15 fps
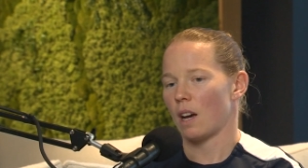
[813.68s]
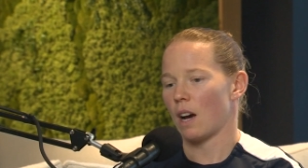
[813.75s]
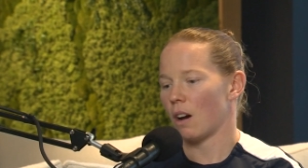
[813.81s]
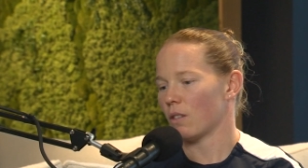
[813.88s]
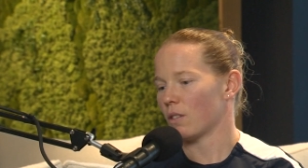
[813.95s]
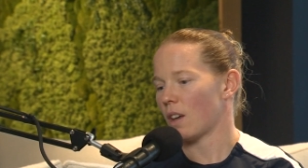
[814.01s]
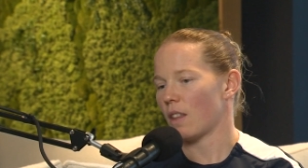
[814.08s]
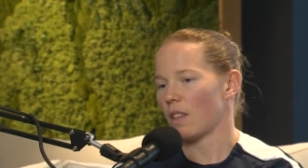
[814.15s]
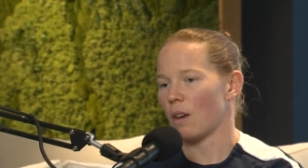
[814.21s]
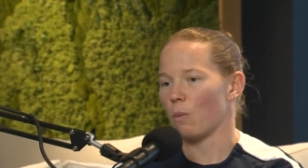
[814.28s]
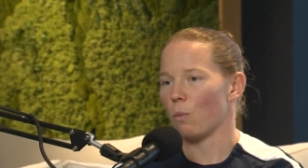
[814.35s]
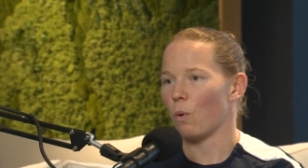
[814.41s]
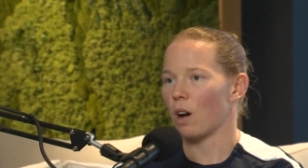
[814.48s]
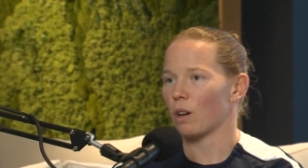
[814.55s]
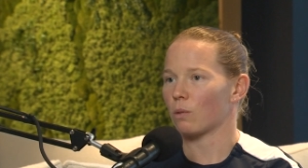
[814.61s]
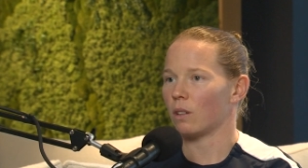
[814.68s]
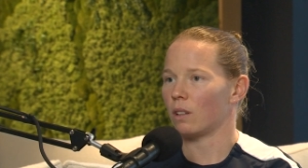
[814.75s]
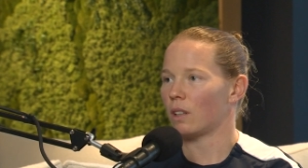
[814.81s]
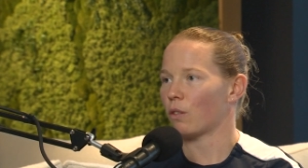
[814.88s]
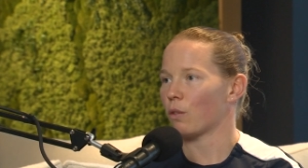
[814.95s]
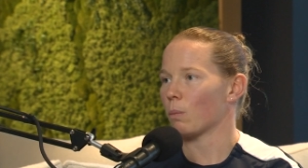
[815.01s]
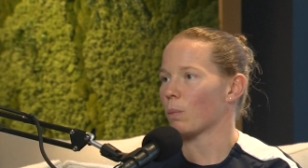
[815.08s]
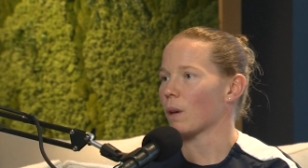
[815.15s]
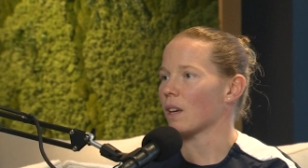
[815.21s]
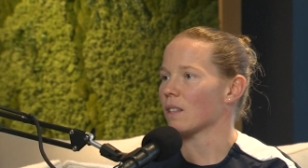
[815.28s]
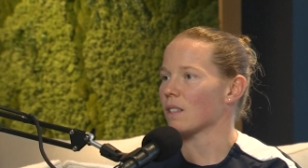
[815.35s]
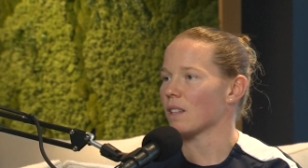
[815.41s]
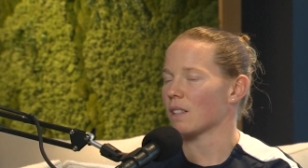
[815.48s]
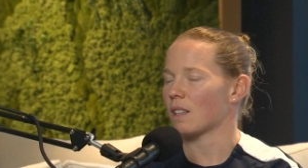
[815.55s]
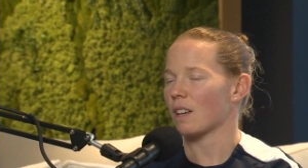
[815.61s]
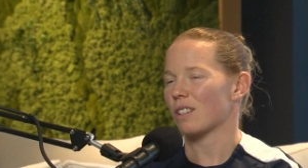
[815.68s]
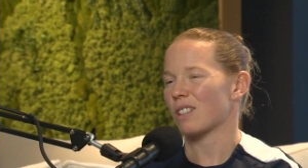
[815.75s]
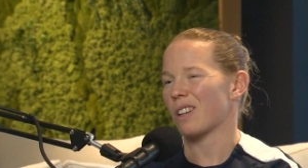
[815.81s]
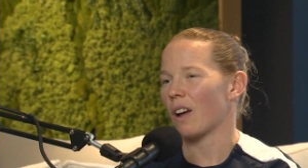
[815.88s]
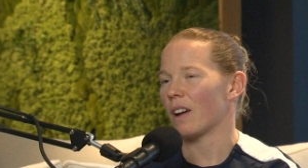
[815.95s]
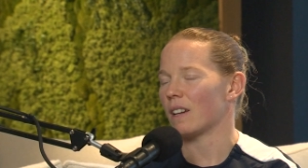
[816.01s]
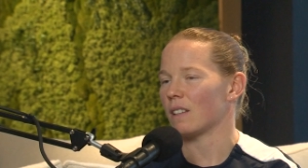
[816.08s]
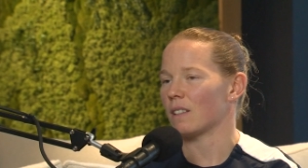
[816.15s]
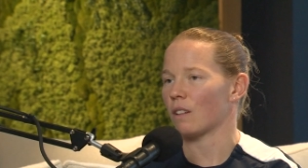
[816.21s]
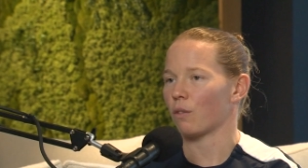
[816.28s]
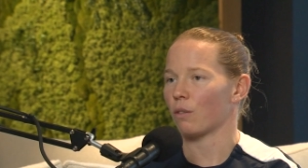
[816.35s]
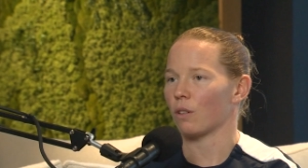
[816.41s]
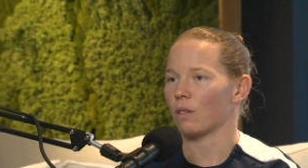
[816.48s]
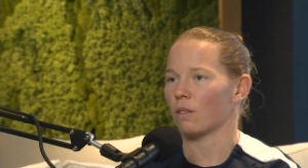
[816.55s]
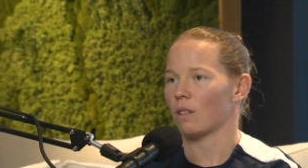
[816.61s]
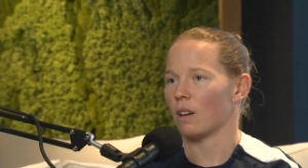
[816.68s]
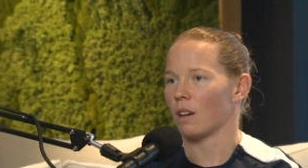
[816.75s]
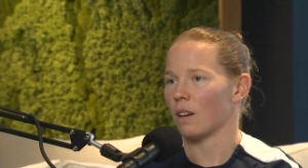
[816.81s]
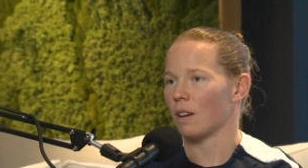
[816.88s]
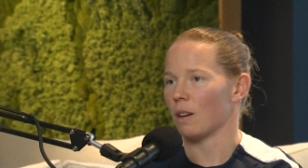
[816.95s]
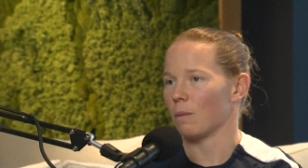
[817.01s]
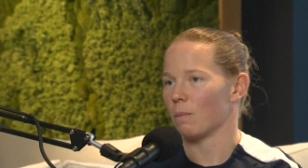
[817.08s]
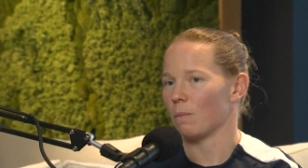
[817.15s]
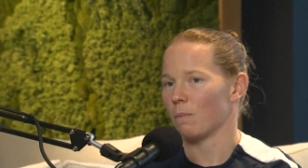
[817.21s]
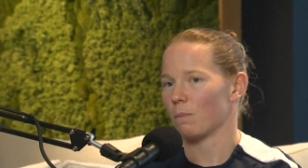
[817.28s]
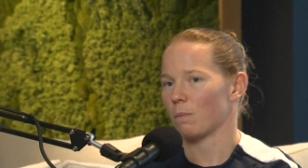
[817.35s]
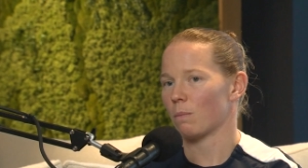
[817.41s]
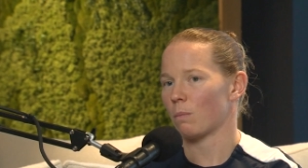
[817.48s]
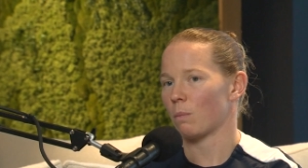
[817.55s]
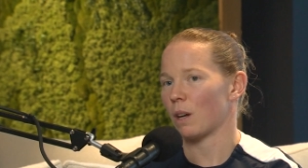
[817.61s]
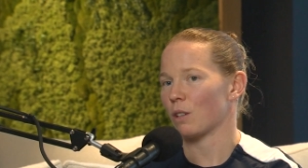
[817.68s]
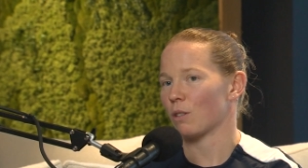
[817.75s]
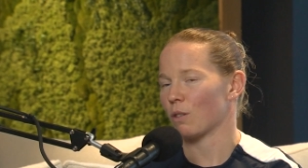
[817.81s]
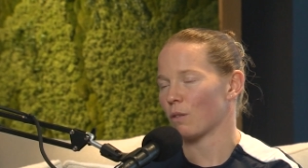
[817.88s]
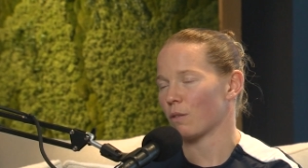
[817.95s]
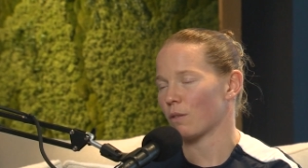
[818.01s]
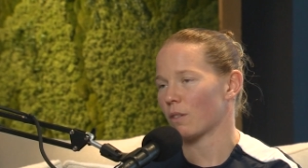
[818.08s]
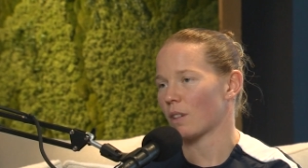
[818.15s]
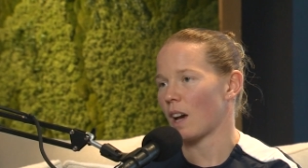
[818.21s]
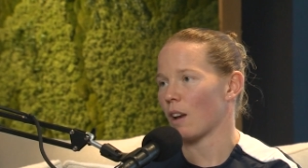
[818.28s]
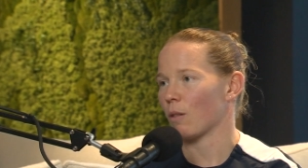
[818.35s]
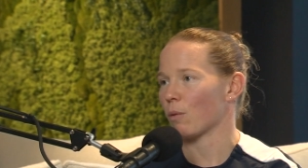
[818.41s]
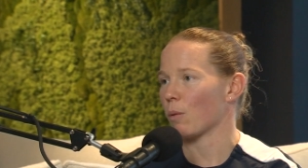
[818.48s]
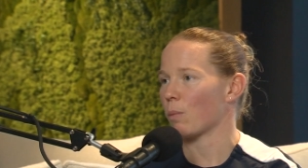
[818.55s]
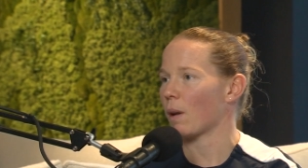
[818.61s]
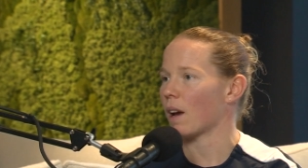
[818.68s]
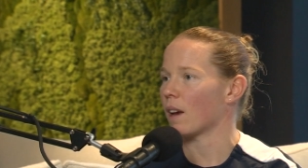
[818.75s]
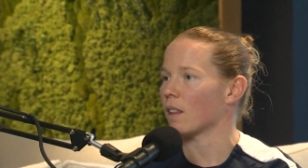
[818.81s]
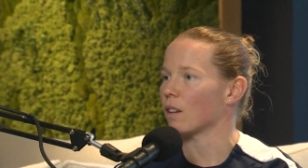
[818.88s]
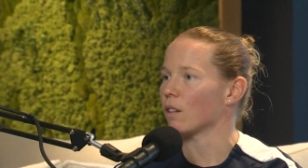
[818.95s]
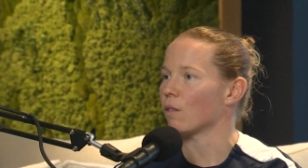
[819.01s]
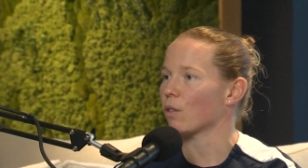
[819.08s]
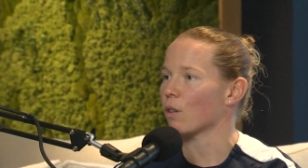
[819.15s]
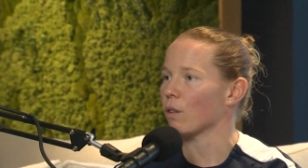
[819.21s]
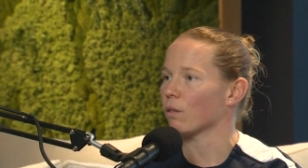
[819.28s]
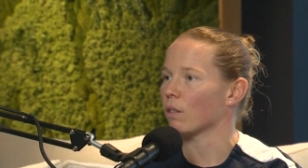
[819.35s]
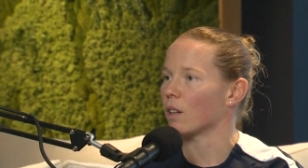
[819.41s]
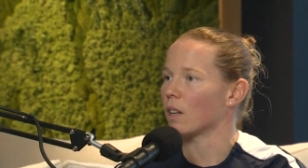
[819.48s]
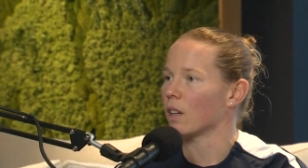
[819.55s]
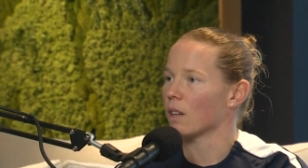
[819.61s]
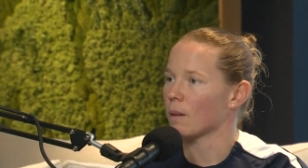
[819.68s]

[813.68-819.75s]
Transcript: how that then works with different pieces, that's slightly different based off calibre of player that you've got, really.